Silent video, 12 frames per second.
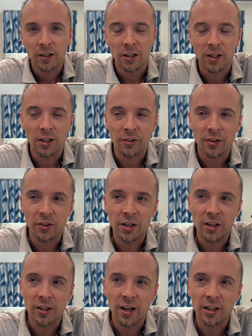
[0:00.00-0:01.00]
The
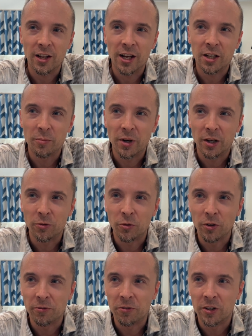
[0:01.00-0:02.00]
thing that I like about
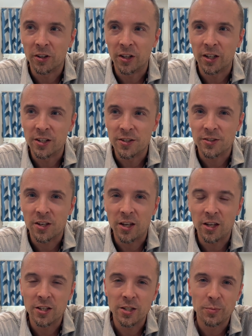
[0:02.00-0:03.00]
Griffin is
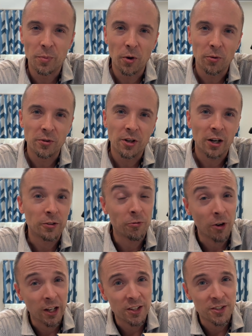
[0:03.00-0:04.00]
he is both Dr.
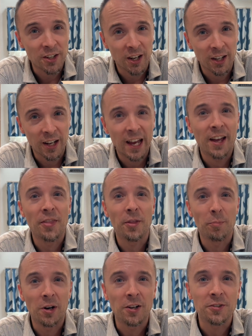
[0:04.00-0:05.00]
Frankenstein and the
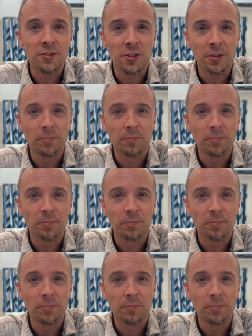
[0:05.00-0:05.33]
monster.